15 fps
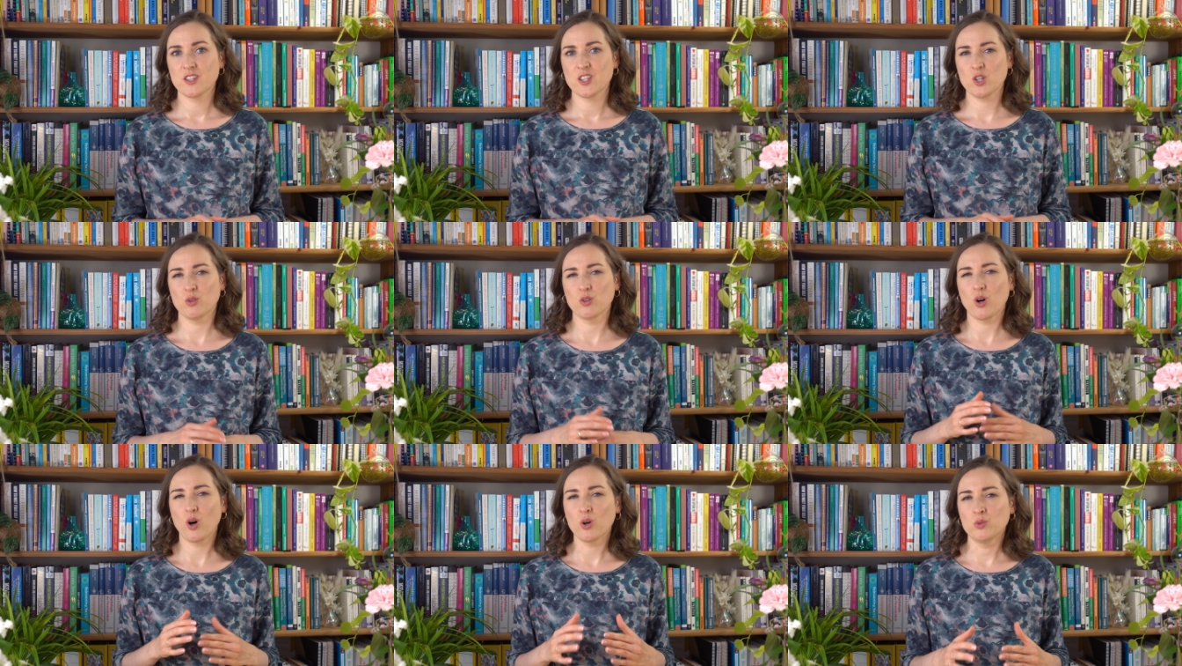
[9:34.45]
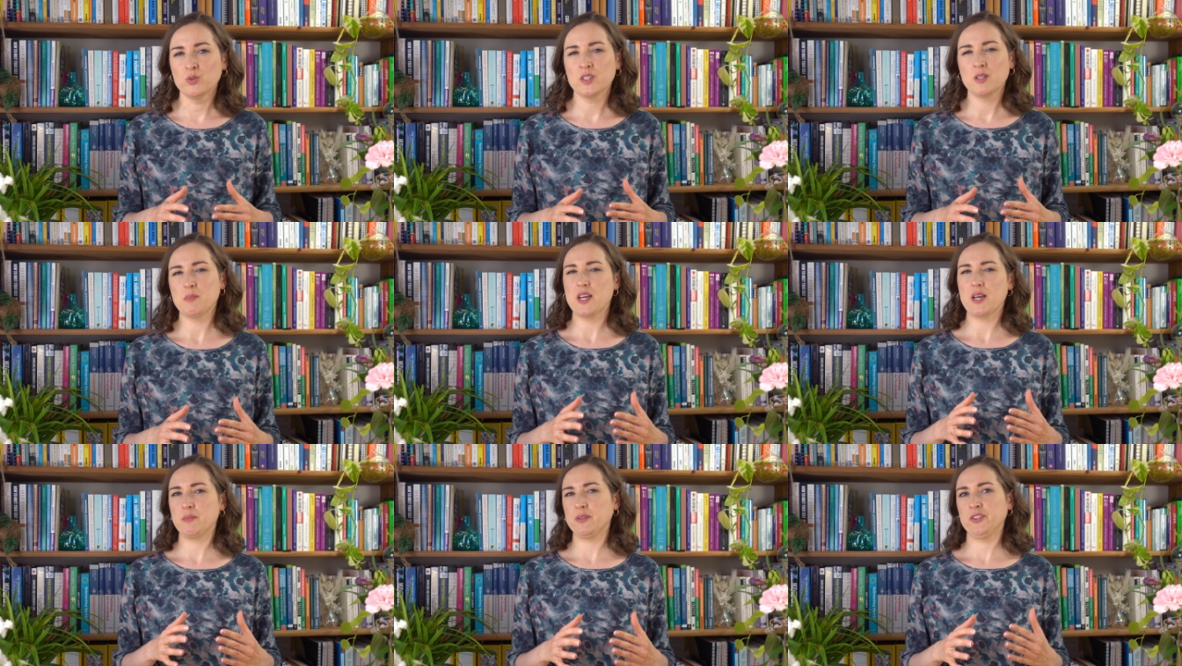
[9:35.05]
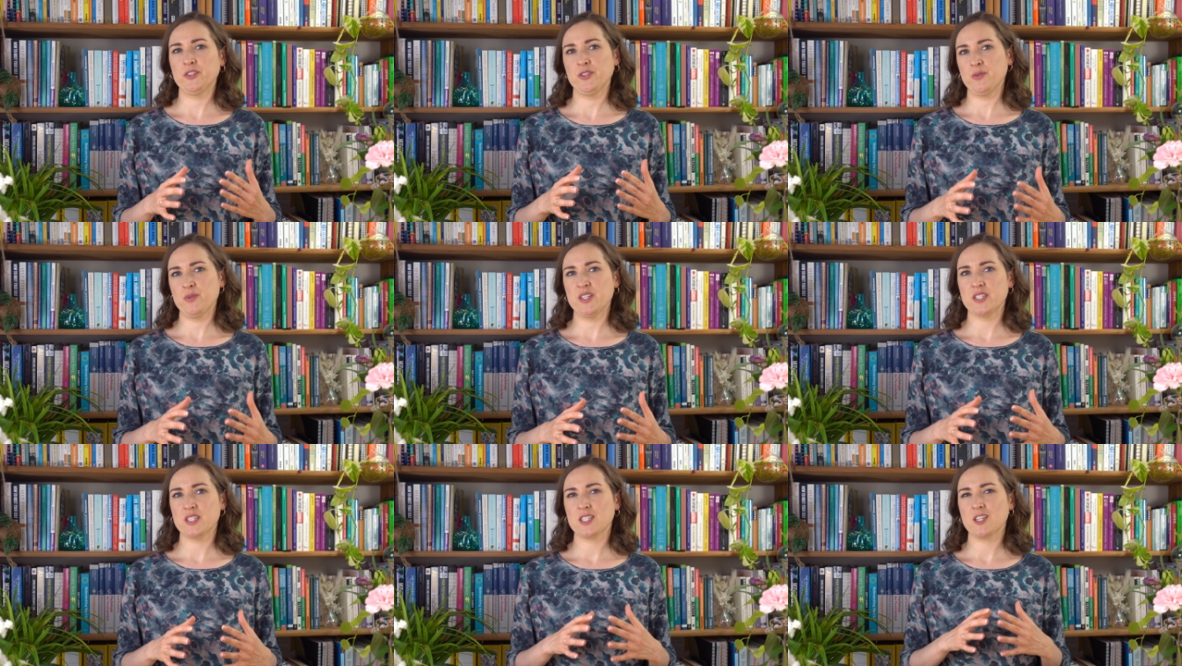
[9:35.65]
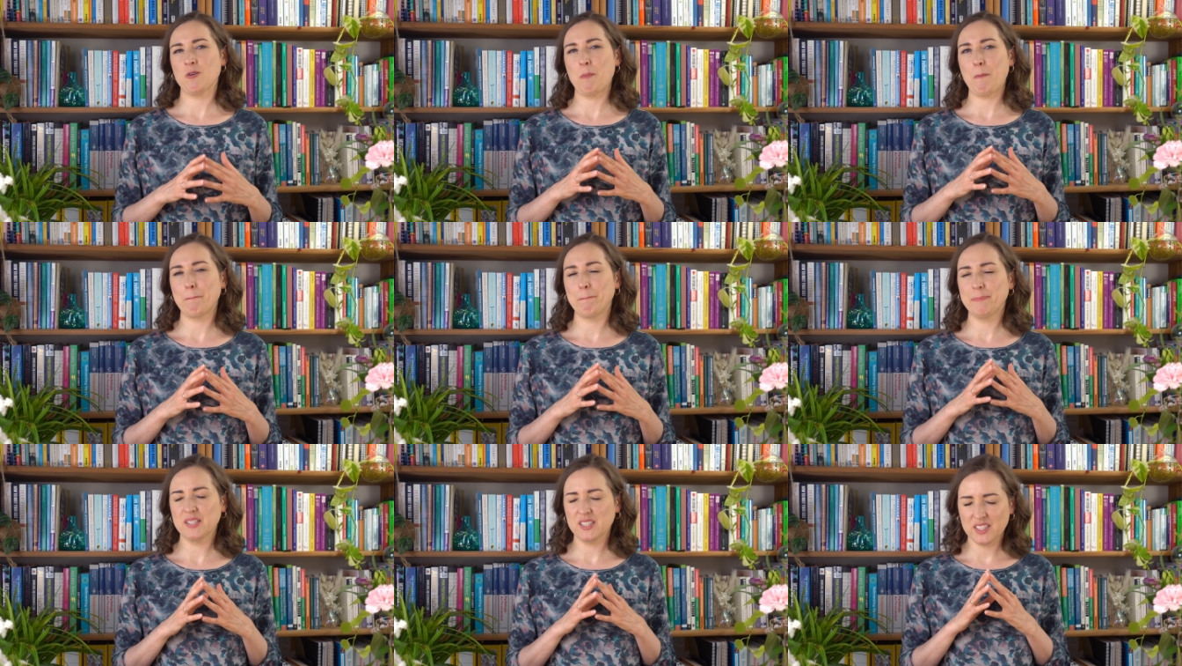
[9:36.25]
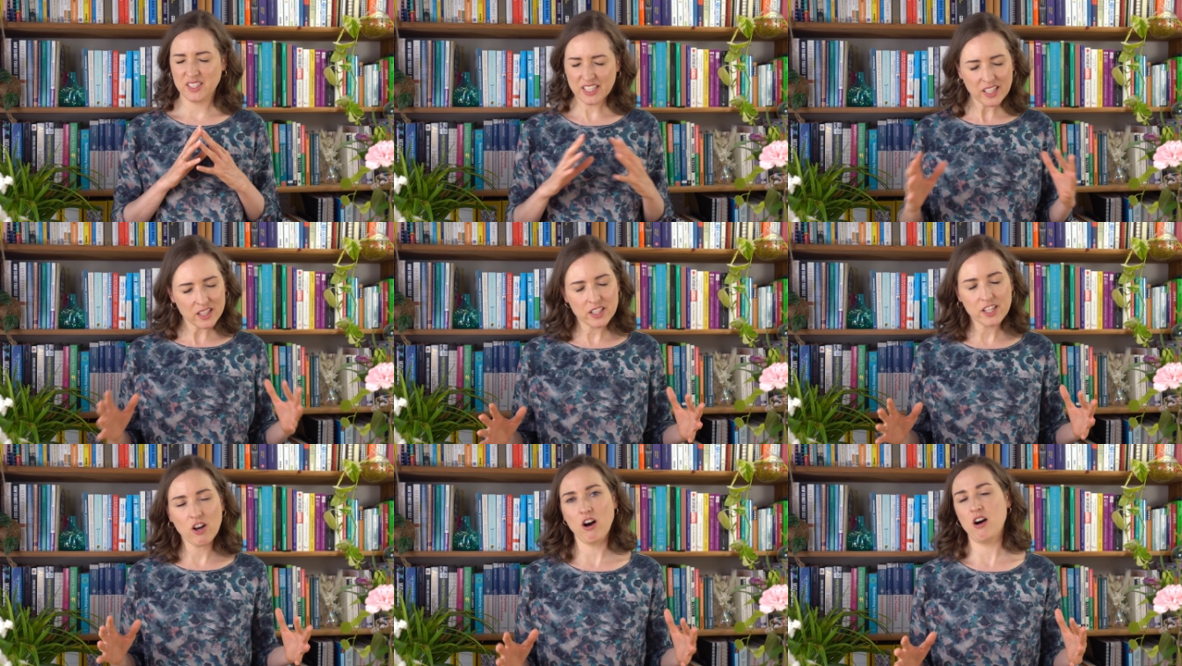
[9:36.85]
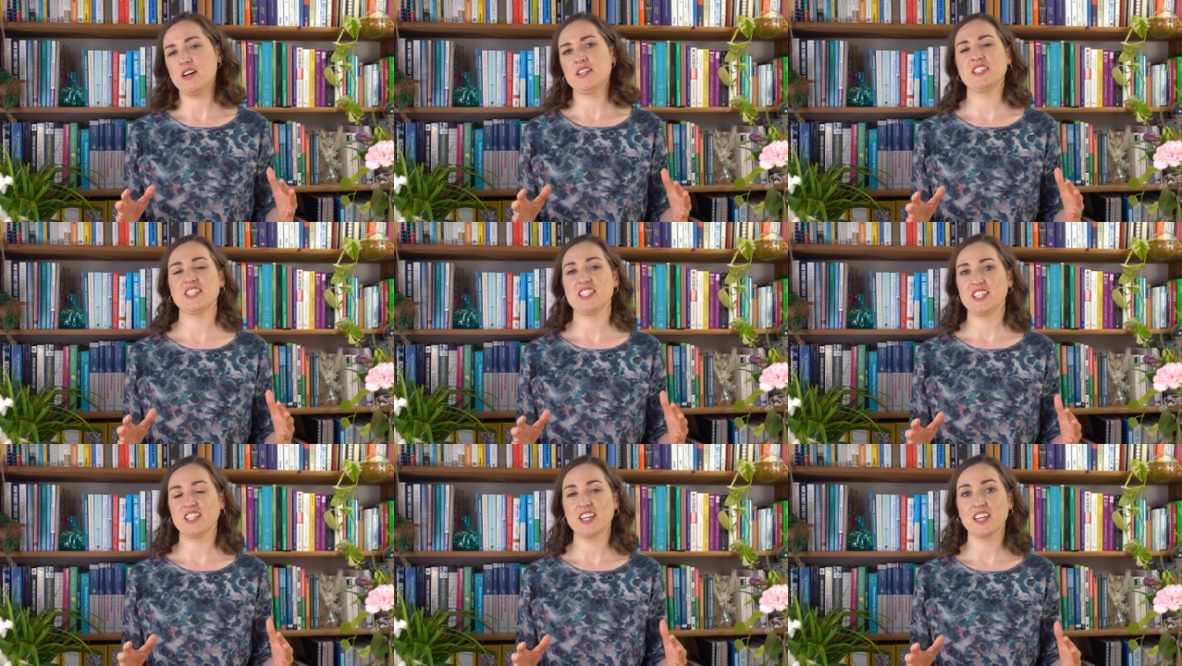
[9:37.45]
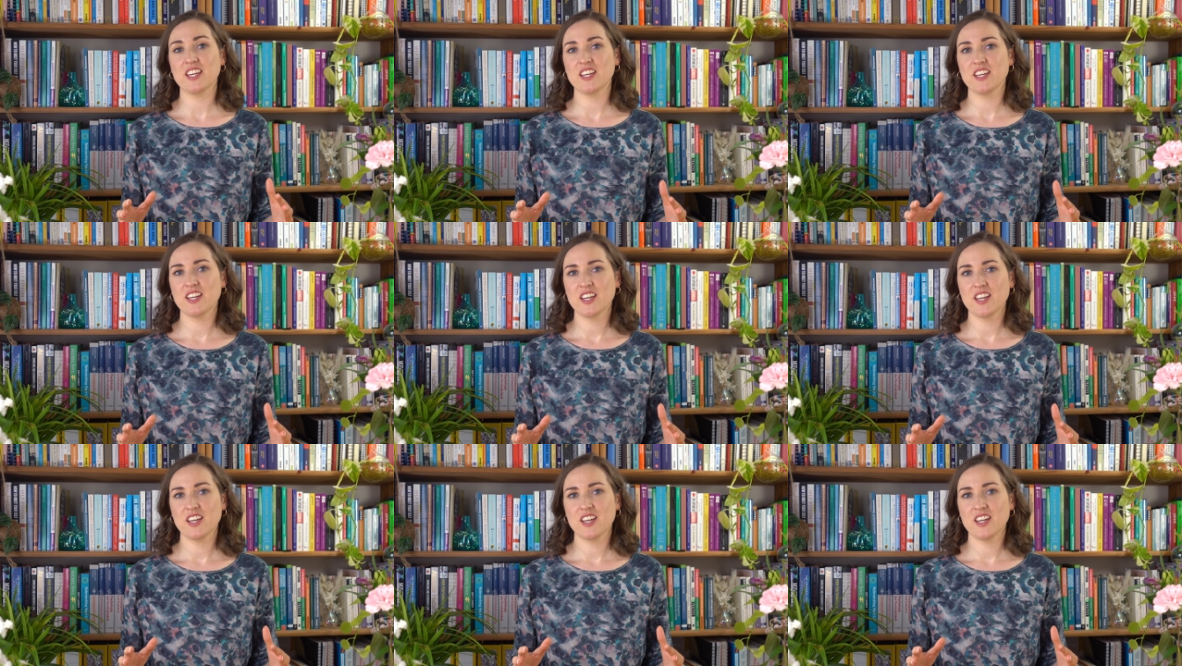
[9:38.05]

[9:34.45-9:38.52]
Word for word: You'll only be able to do this completely honestly